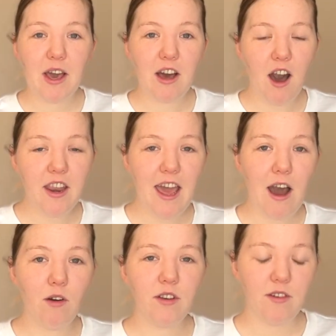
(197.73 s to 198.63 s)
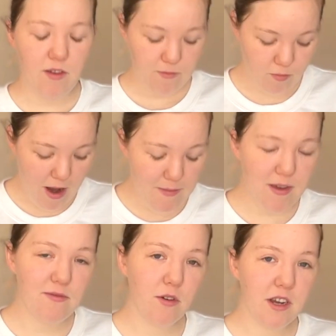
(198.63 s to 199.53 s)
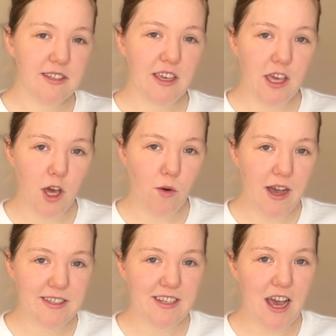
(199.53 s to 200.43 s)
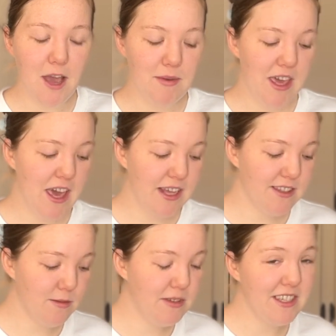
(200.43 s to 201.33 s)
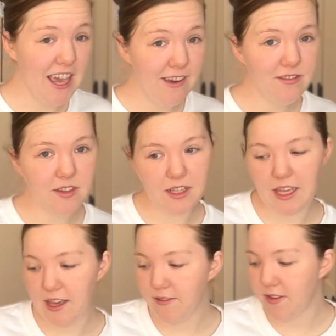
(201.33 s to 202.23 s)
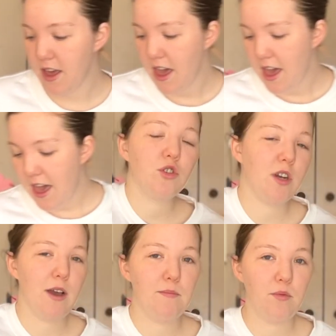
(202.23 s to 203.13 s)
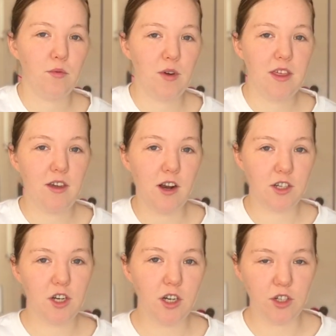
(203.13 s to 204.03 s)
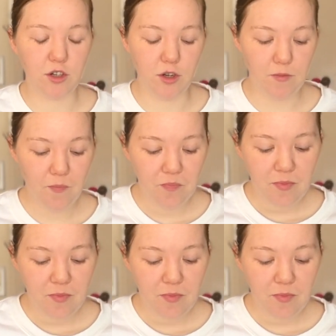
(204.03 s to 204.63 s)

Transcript: got out right before his EOS time. He had some saved leave trip with our church group,